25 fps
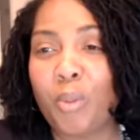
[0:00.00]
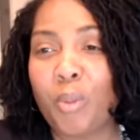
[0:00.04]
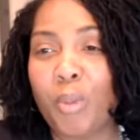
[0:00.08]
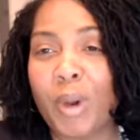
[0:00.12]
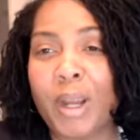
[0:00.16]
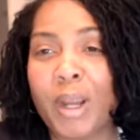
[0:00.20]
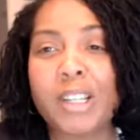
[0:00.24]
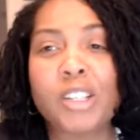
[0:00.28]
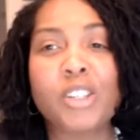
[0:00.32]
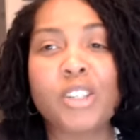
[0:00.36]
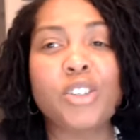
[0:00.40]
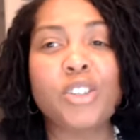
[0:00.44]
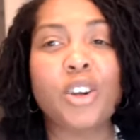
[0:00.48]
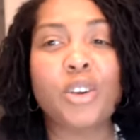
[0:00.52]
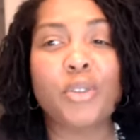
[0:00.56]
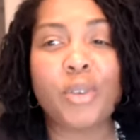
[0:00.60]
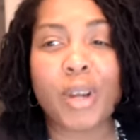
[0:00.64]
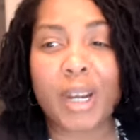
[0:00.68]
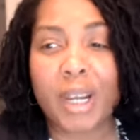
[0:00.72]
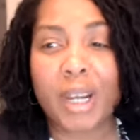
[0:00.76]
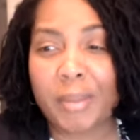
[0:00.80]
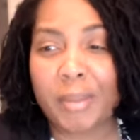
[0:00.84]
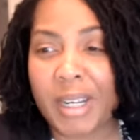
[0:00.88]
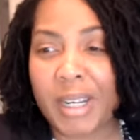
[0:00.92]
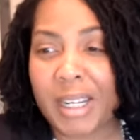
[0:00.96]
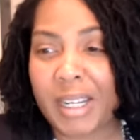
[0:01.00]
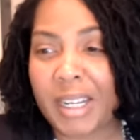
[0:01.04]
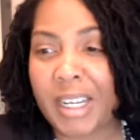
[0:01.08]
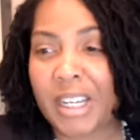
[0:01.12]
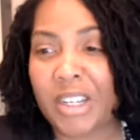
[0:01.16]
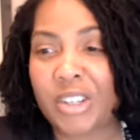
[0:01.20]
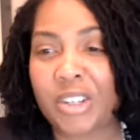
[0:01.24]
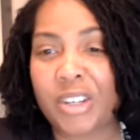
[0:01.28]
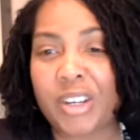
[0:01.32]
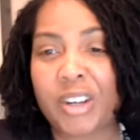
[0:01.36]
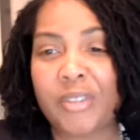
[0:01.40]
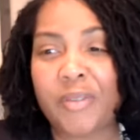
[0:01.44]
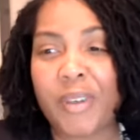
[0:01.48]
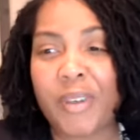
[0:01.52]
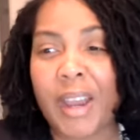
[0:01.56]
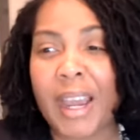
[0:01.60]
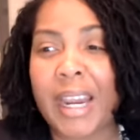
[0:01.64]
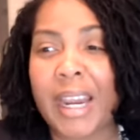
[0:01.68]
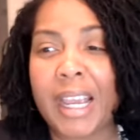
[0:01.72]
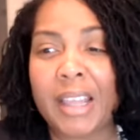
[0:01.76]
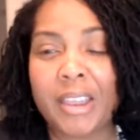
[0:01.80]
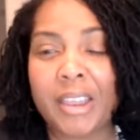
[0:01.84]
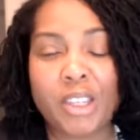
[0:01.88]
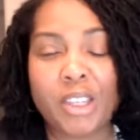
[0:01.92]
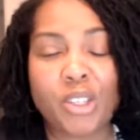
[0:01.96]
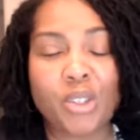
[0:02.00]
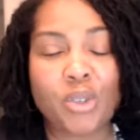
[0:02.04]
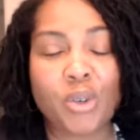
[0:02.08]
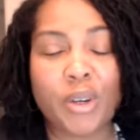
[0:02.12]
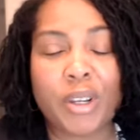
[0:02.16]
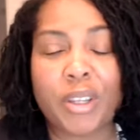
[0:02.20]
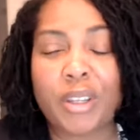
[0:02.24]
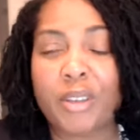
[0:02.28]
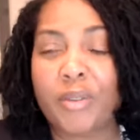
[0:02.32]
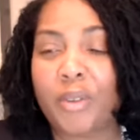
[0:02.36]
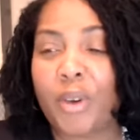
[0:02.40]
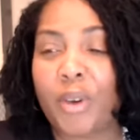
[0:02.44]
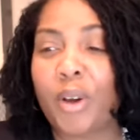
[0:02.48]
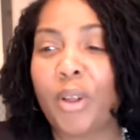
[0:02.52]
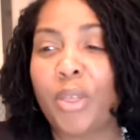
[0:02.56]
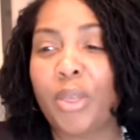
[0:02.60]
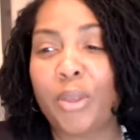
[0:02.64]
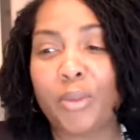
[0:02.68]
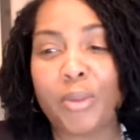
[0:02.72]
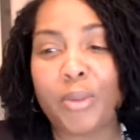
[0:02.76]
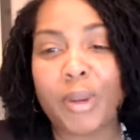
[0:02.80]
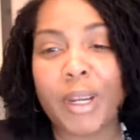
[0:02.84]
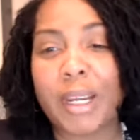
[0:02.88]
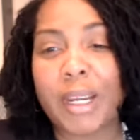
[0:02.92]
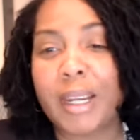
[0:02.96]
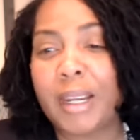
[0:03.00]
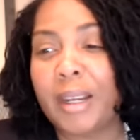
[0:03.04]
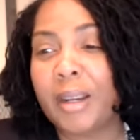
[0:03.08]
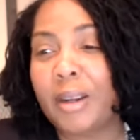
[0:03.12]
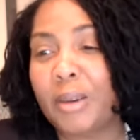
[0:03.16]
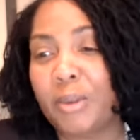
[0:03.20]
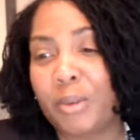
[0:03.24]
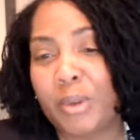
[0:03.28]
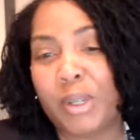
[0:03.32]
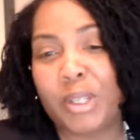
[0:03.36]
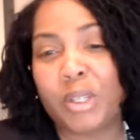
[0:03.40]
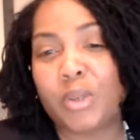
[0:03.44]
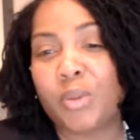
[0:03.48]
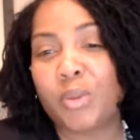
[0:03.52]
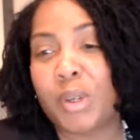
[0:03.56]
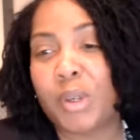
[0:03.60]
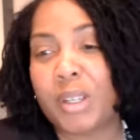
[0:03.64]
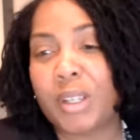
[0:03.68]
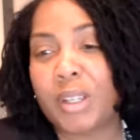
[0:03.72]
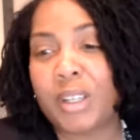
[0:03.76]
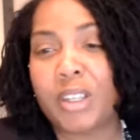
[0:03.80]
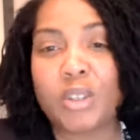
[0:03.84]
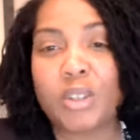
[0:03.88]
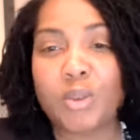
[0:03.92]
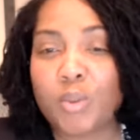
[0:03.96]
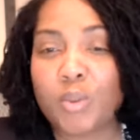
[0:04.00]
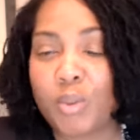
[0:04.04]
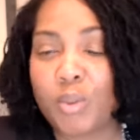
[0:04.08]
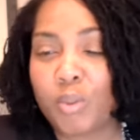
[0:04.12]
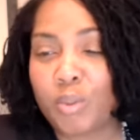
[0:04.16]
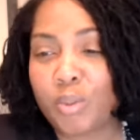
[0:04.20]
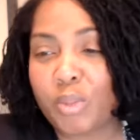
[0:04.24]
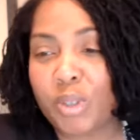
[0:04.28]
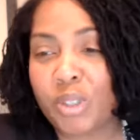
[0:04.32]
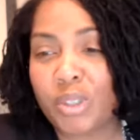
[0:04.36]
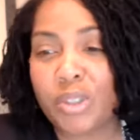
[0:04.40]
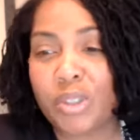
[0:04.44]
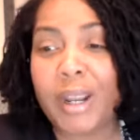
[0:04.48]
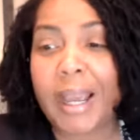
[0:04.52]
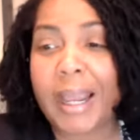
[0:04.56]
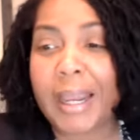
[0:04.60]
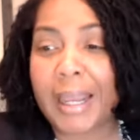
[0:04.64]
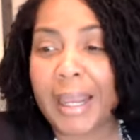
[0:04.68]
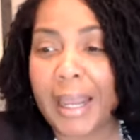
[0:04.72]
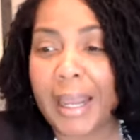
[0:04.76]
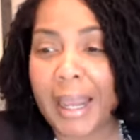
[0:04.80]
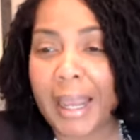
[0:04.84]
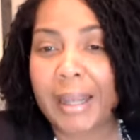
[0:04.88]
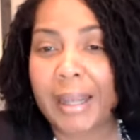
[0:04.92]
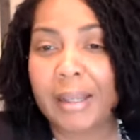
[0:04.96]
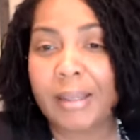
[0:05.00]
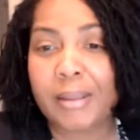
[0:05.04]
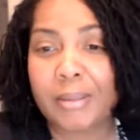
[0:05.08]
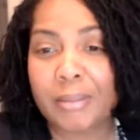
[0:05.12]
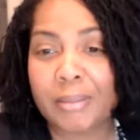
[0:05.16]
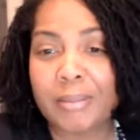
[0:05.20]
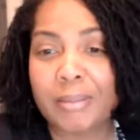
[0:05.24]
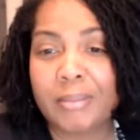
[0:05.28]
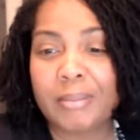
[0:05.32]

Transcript: what is your recommendation? If I had the choice of all three, which ones should I get?